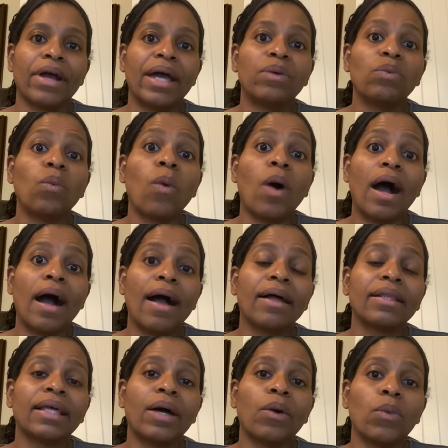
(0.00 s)
And
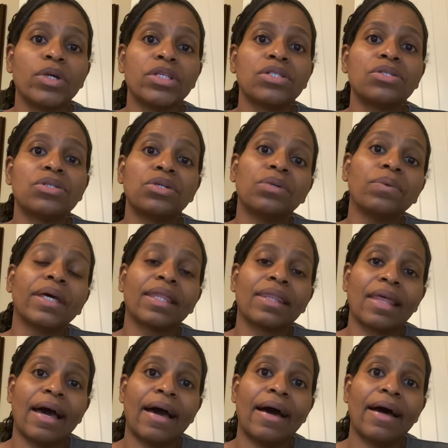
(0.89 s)
while I was
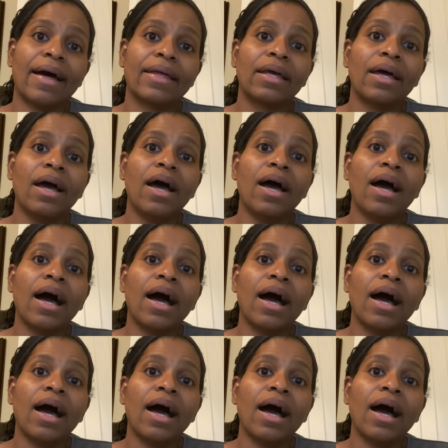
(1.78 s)
doing that,